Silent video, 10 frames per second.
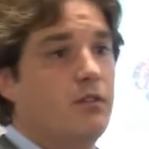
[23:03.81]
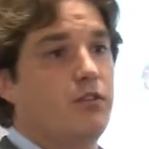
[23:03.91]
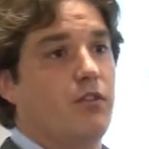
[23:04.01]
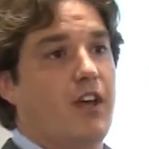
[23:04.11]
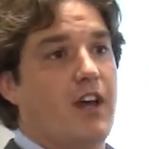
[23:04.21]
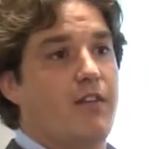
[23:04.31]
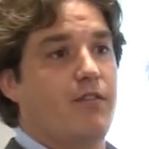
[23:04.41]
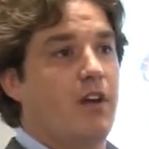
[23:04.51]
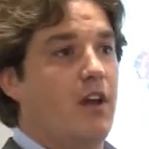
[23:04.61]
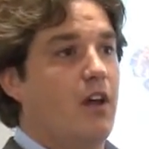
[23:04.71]
So they
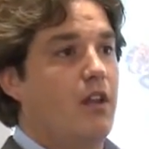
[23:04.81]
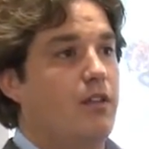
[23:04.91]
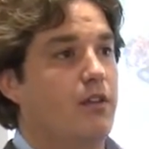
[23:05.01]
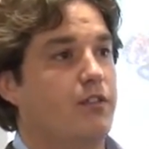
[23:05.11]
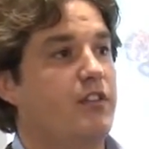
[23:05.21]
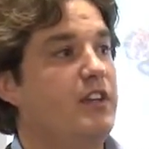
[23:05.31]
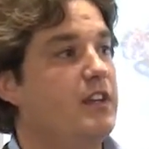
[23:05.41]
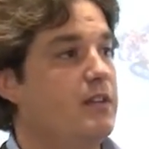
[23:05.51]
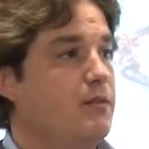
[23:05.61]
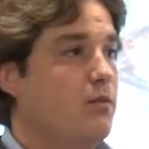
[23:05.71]
have the
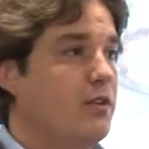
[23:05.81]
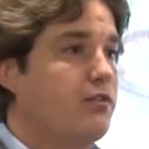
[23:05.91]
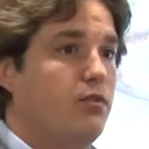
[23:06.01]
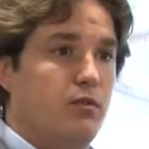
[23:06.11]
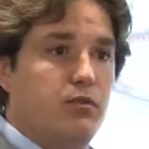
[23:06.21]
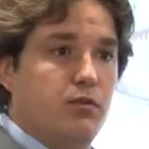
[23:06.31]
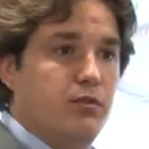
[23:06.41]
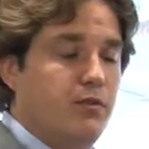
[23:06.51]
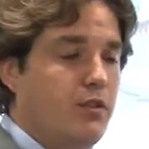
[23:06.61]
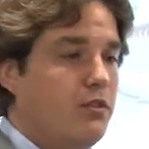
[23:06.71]
city wants to, to
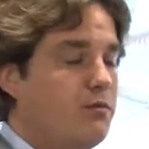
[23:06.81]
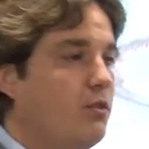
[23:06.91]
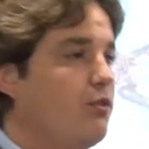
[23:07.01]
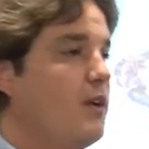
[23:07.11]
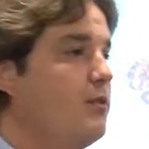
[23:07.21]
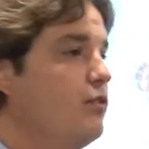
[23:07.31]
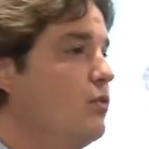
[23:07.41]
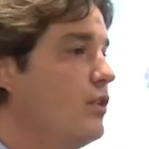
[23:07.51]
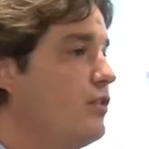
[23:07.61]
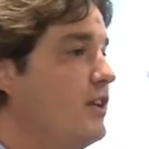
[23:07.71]
those, those, farmers to
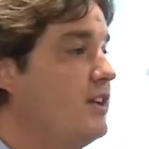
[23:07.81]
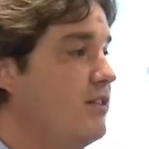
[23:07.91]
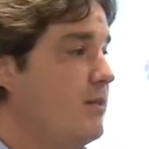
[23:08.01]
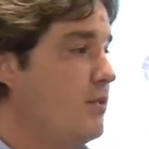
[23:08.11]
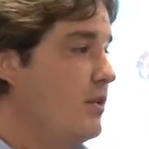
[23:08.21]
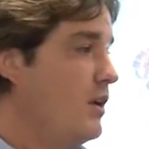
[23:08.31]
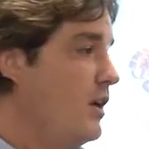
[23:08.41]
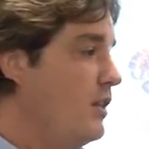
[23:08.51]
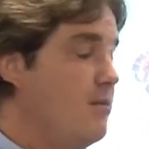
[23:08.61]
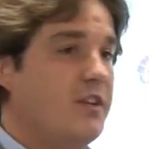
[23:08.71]
work, so they give them the,
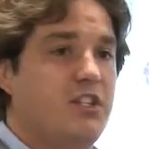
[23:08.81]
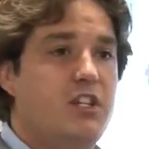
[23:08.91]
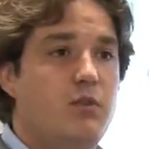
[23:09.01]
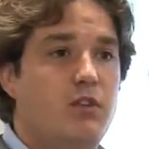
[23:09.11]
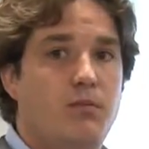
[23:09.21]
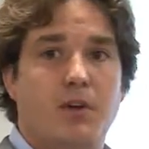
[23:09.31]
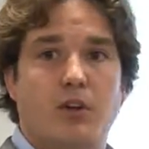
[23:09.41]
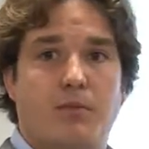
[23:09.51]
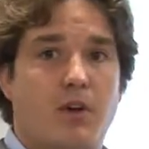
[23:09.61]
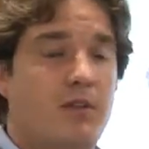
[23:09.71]
the machinery to
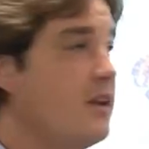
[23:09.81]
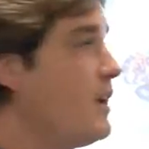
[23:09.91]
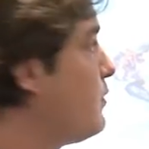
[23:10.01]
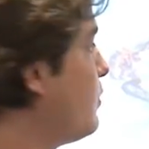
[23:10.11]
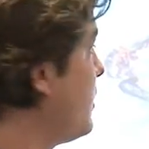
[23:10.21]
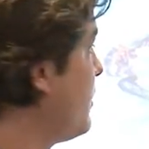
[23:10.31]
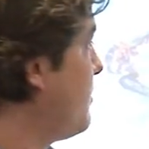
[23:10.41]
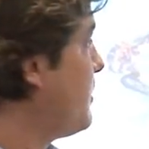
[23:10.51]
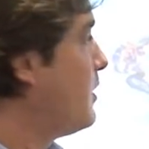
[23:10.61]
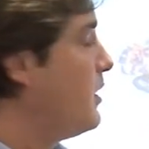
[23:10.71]
build a pond, and after we give
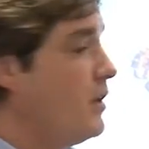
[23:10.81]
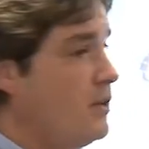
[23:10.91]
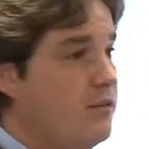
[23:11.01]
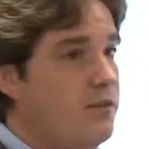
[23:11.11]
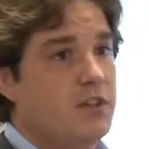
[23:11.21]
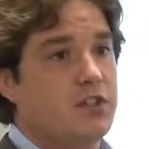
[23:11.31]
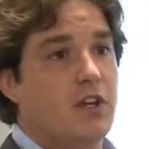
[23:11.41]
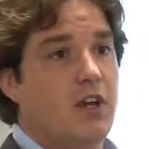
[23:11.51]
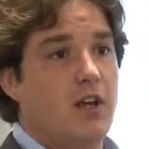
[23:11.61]
them the, the fish,